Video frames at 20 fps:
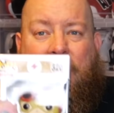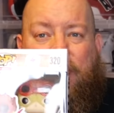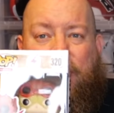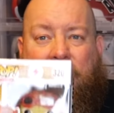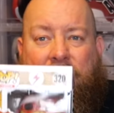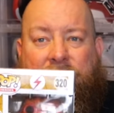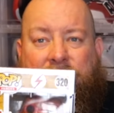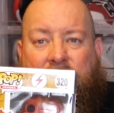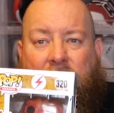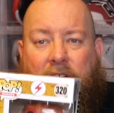
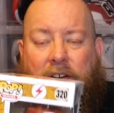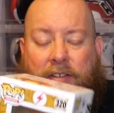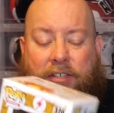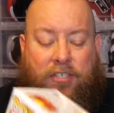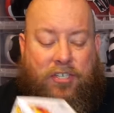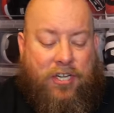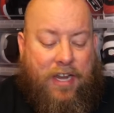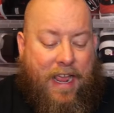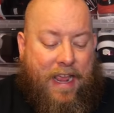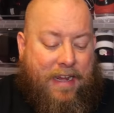the
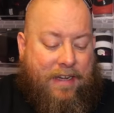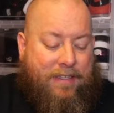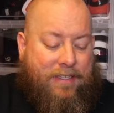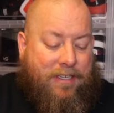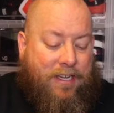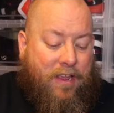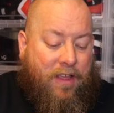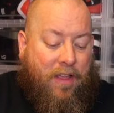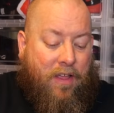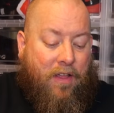first chase
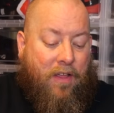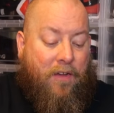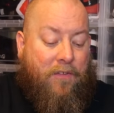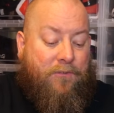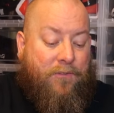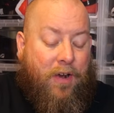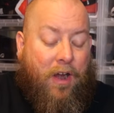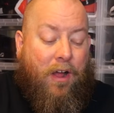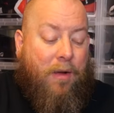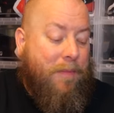
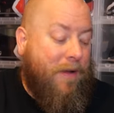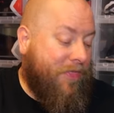from